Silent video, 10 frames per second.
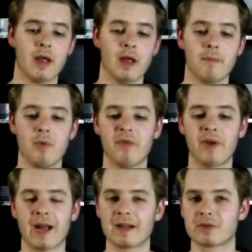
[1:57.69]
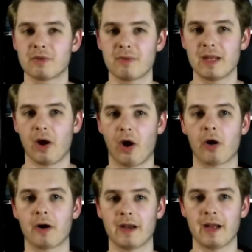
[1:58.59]
Moving on to the
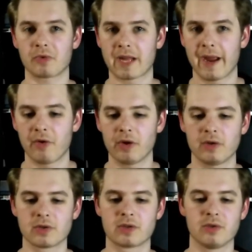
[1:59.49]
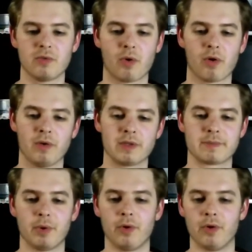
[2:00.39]
R&L Carriers New Orleans
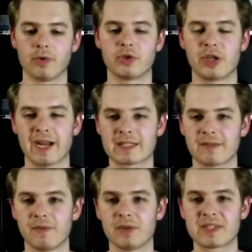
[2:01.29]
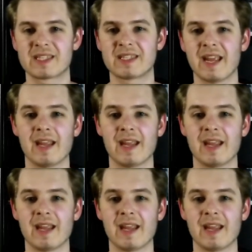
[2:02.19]
Bowl. Jacksonville State